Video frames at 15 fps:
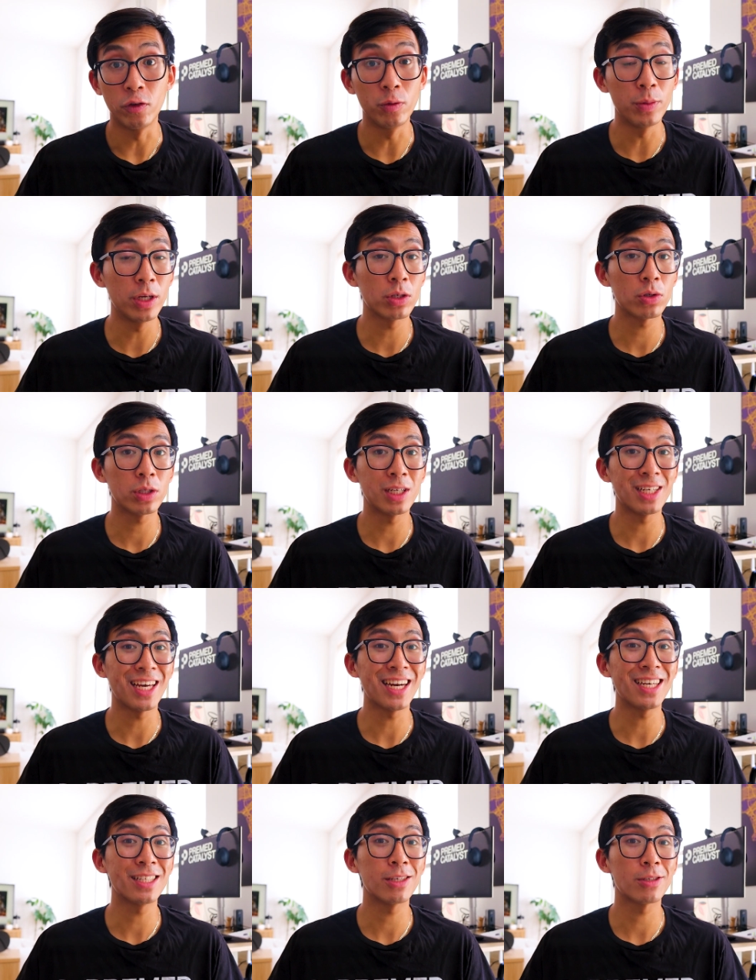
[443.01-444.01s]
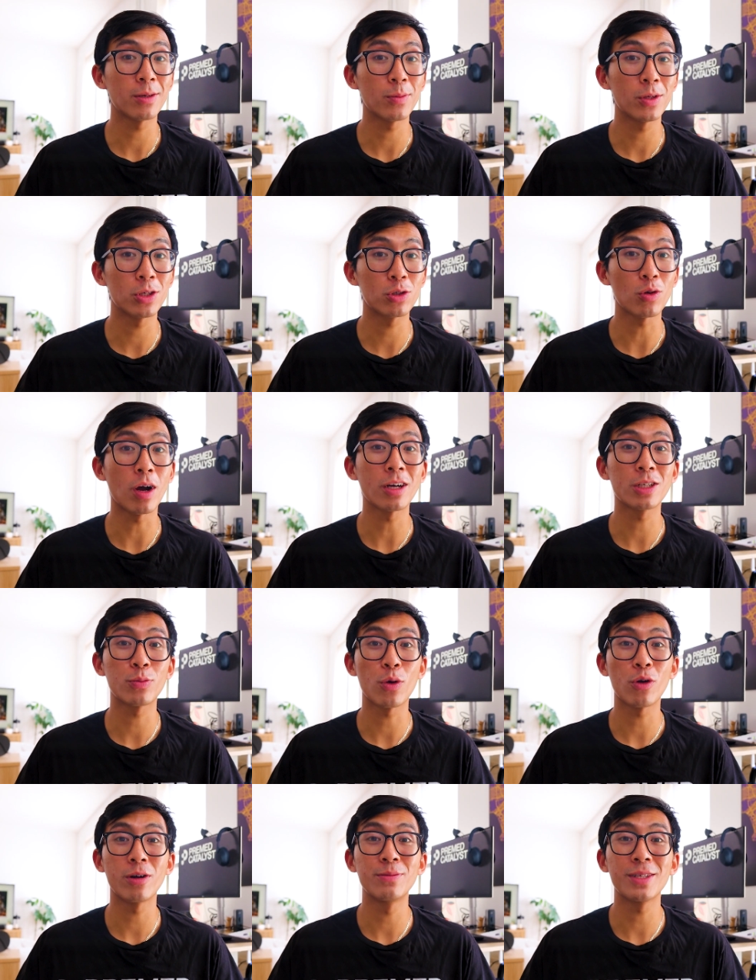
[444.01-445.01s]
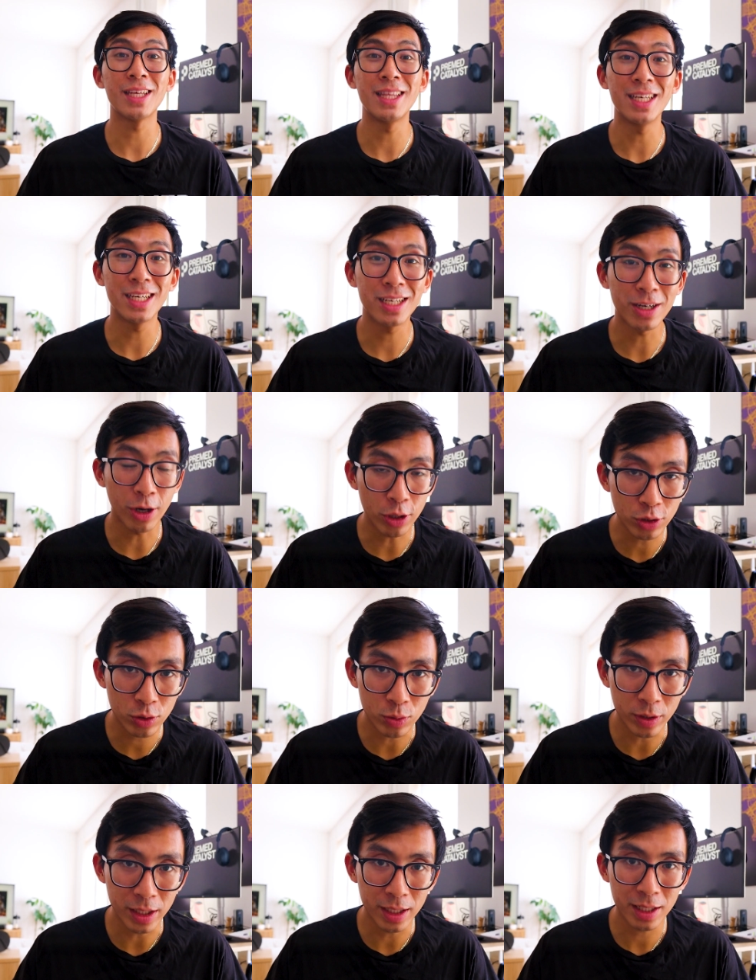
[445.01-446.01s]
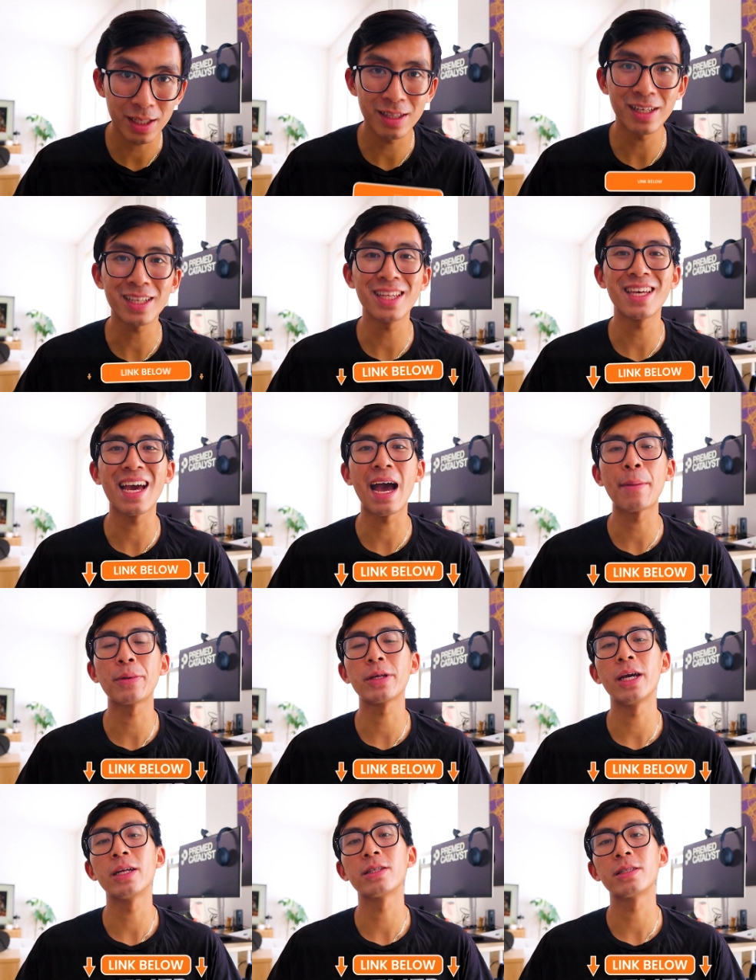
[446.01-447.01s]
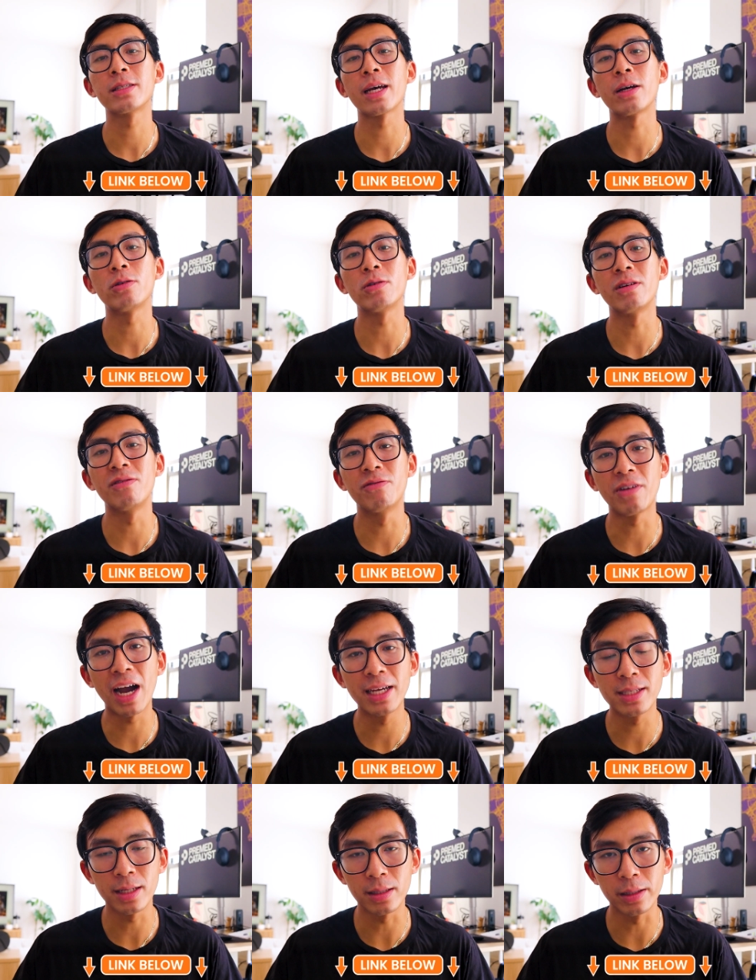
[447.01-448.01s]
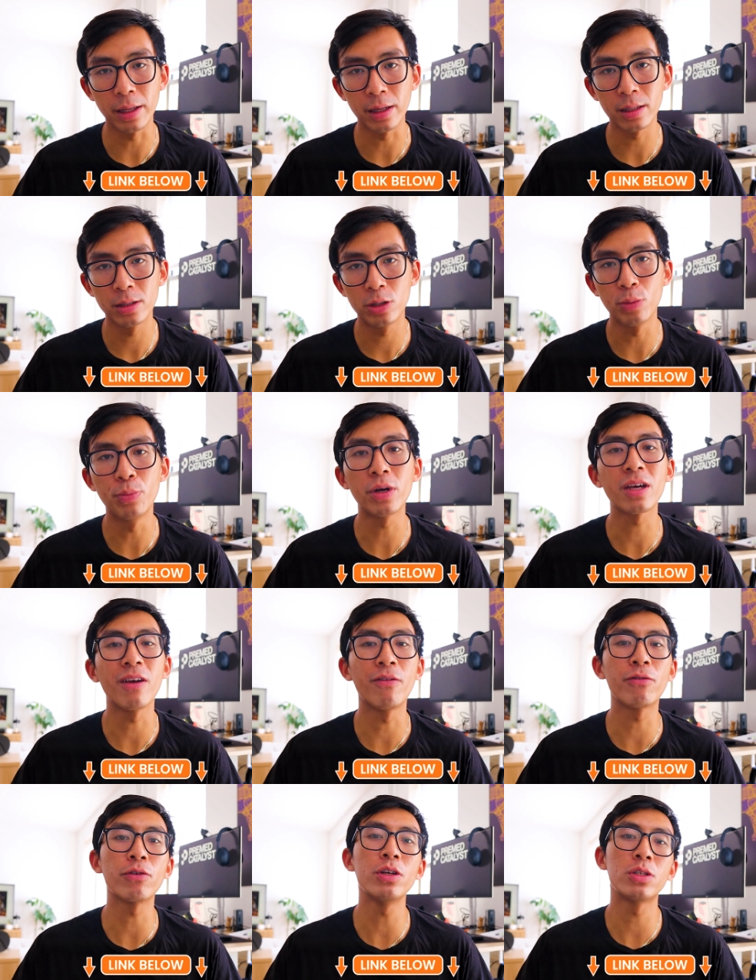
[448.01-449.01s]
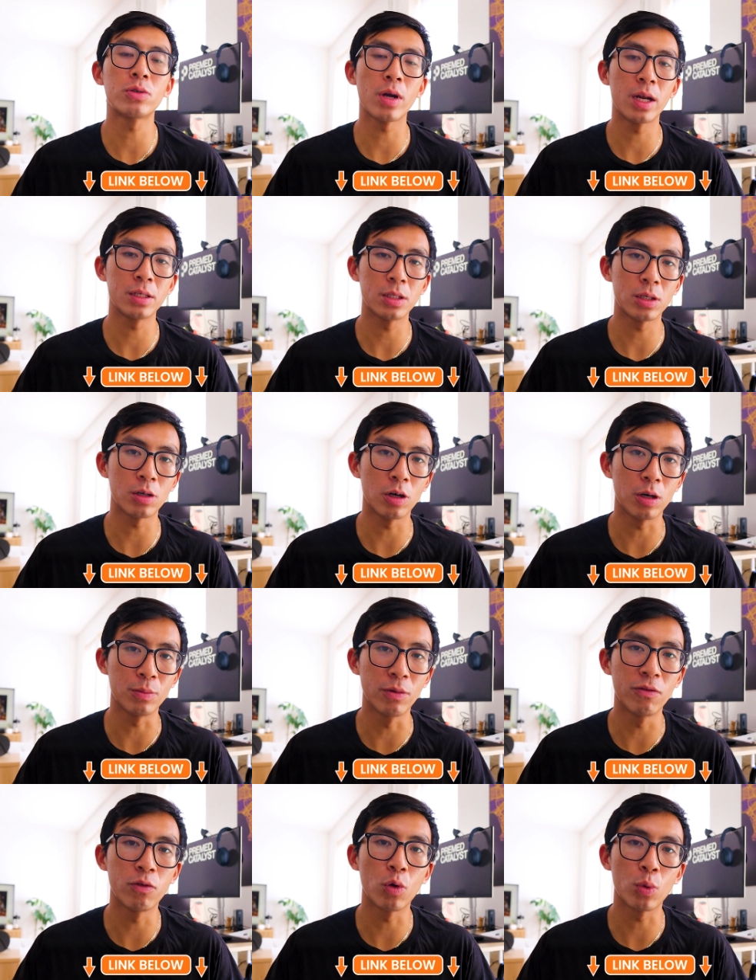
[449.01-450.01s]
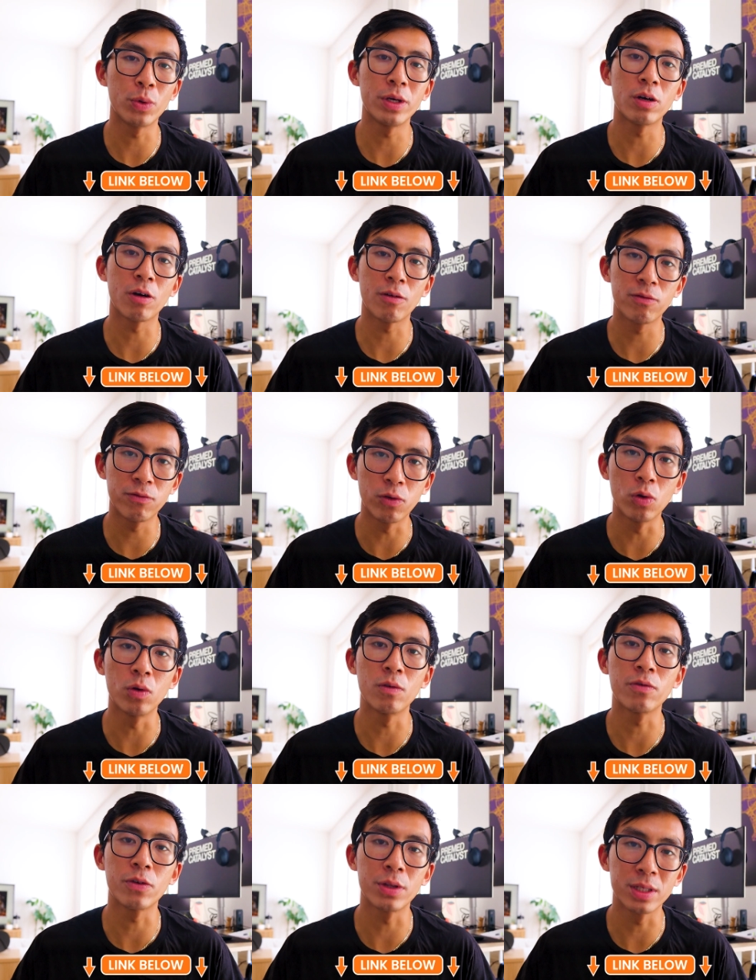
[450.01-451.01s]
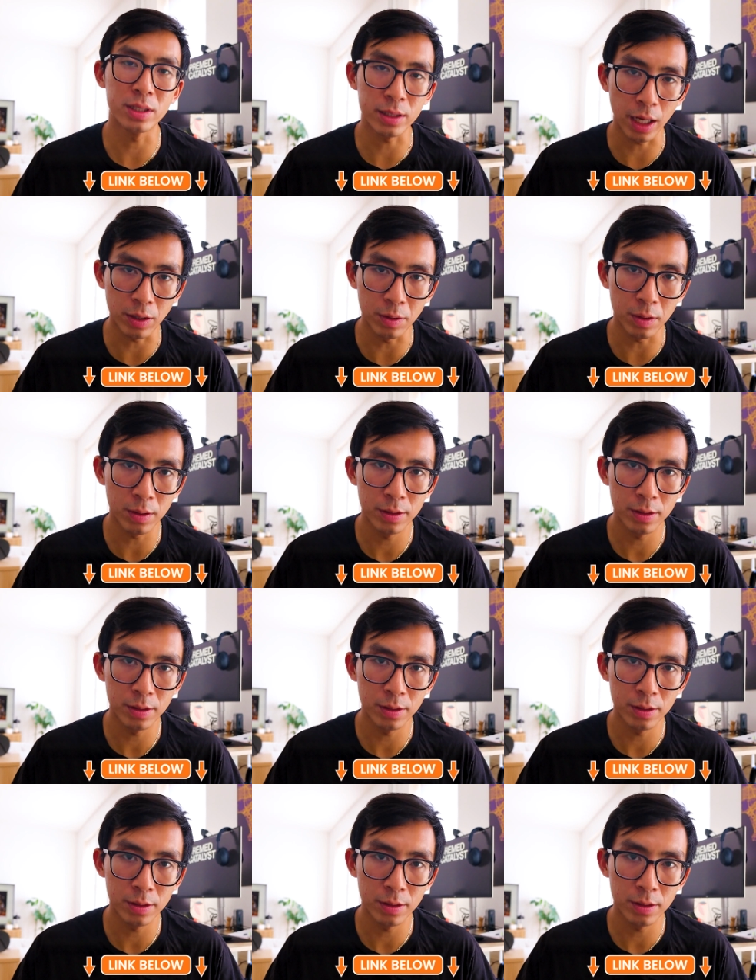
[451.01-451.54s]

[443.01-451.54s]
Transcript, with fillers: If you'd be interested in getting into some of the strongest programs in the country, click the application cycle advising link to book a free strategy call before we are full for this cycle.